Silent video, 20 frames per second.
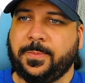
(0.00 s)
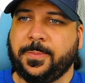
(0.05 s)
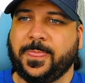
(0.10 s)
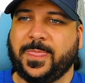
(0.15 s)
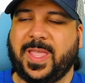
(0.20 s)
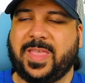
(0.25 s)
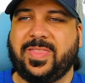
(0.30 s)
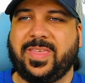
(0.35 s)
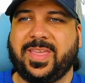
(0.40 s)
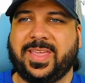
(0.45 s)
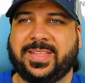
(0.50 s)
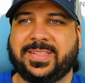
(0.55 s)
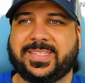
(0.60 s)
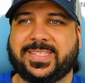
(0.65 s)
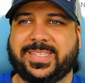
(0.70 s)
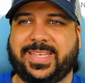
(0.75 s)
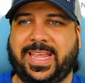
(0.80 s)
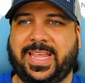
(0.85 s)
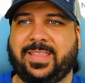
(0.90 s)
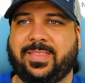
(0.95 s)
and they can
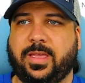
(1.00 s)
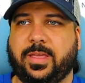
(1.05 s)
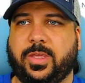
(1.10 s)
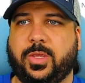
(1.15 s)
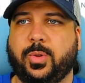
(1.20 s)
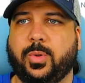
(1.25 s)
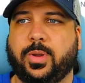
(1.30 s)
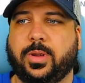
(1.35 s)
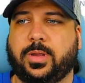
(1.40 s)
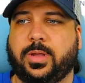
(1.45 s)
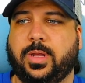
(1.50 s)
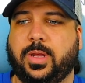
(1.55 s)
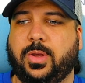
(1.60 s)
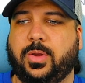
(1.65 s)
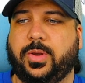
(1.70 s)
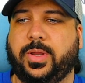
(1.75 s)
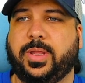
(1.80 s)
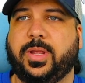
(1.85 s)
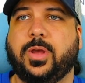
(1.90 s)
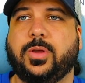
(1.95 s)
scan that QR
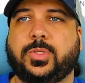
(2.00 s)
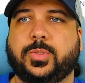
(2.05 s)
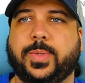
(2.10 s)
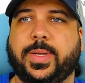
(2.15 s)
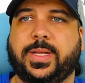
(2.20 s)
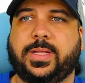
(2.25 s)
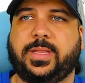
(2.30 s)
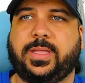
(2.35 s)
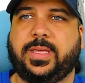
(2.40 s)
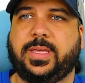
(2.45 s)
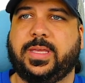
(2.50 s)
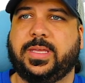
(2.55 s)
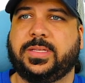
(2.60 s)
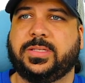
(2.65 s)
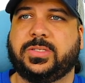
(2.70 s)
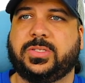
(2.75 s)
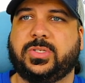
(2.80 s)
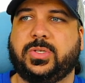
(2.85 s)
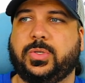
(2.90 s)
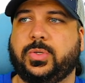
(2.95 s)
code and go directly
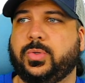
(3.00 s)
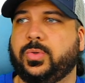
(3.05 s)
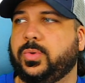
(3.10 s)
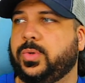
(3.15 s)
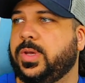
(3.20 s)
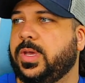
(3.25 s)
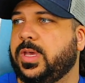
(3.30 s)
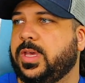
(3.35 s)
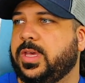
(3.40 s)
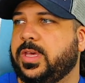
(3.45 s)
into